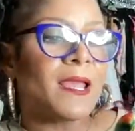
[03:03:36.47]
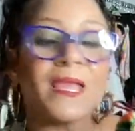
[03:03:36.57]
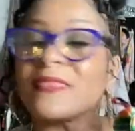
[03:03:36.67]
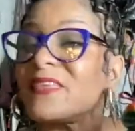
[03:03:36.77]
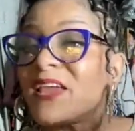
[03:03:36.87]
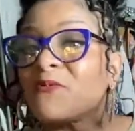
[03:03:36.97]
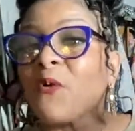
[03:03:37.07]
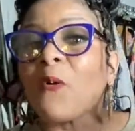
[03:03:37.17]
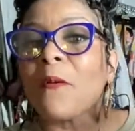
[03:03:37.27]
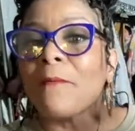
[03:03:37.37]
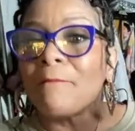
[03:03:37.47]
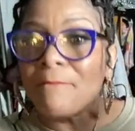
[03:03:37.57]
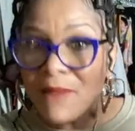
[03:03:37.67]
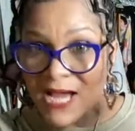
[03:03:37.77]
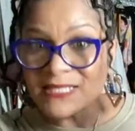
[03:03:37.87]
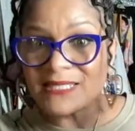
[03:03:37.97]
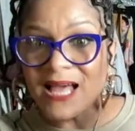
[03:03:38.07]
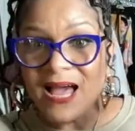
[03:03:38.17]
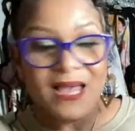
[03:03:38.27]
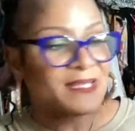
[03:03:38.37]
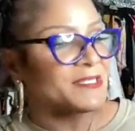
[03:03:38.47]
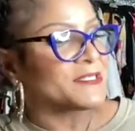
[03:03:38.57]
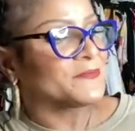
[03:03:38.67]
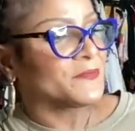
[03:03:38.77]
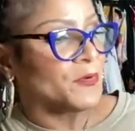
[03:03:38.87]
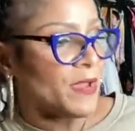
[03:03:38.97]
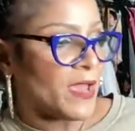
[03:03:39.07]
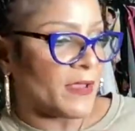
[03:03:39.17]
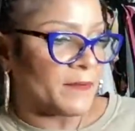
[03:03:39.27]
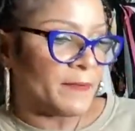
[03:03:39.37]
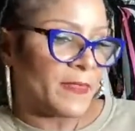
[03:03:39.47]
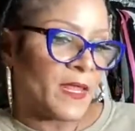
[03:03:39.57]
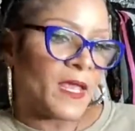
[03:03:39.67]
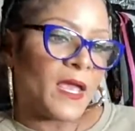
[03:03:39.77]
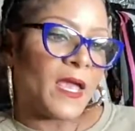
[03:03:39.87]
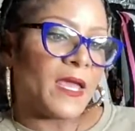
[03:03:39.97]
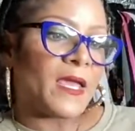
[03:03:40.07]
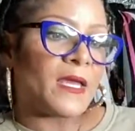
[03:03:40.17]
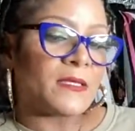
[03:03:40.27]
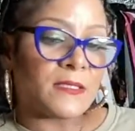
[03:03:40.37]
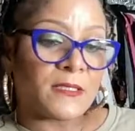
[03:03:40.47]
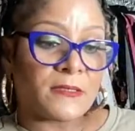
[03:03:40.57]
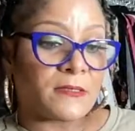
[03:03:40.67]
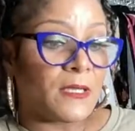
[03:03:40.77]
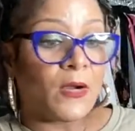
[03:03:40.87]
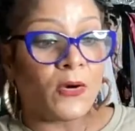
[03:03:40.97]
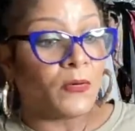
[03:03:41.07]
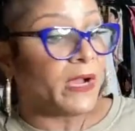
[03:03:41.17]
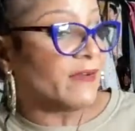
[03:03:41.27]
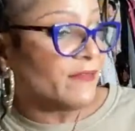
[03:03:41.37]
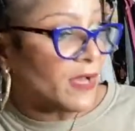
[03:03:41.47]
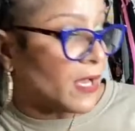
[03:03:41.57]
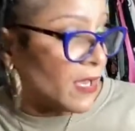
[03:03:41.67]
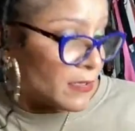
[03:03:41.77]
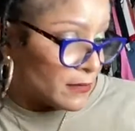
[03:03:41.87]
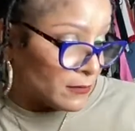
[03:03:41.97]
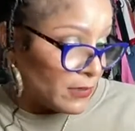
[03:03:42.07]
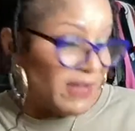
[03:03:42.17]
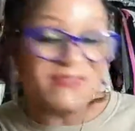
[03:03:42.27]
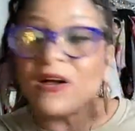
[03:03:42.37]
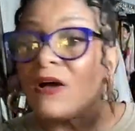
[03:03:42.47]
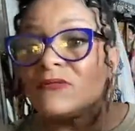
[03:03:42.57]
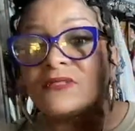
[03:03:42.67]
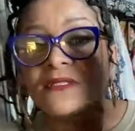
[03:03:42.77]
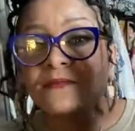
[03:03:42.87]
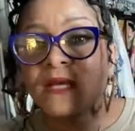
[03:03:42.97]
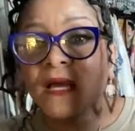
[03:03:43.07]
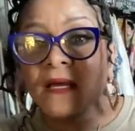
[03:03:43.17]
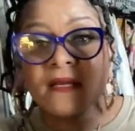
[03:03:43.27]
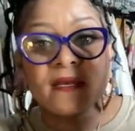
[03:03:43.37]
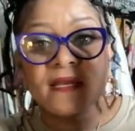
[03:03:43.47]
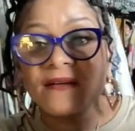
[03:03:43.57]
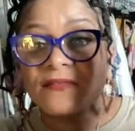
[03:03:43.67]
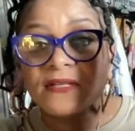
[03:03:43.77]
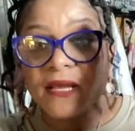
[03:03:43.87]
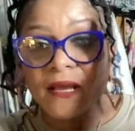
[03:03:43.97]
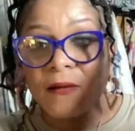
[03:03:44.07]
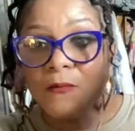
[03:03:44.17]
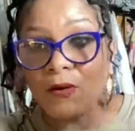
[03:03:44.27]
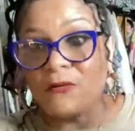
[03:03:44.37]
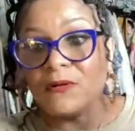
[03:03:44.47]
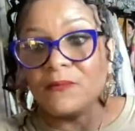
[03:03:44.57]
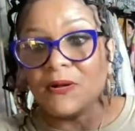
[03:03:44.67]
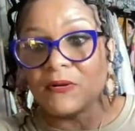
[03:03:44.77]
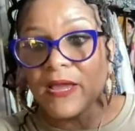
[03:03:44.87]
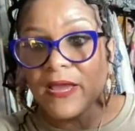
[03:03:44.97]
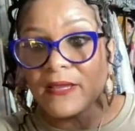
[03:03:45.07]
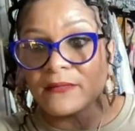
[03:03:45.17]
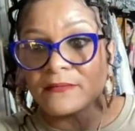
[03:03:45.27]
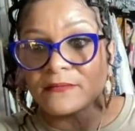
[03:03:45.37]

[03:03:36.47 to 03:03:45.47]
And they were my size. Okay. And whoever never owned them, never damn wore them, okay?